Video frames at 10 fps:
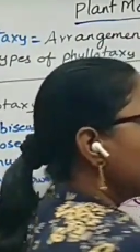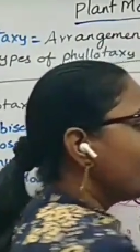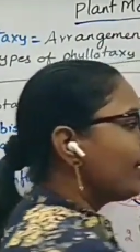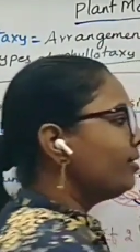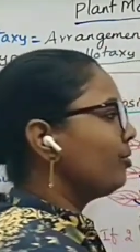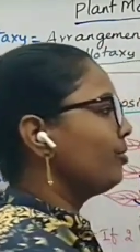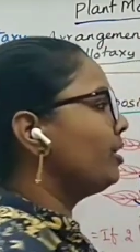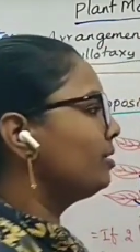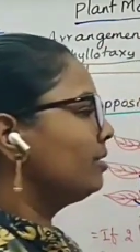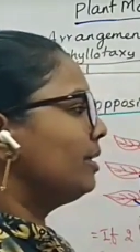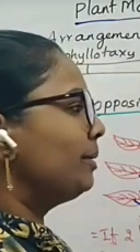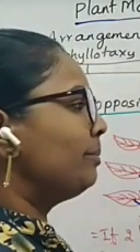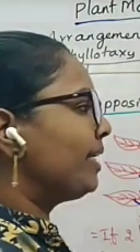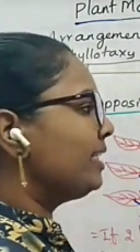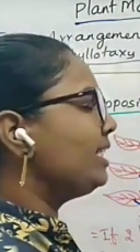one node
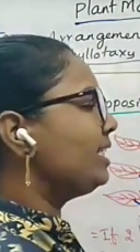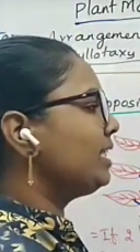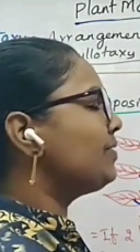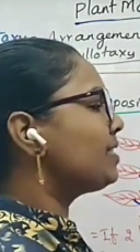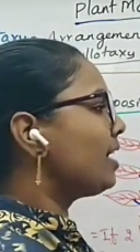many leaves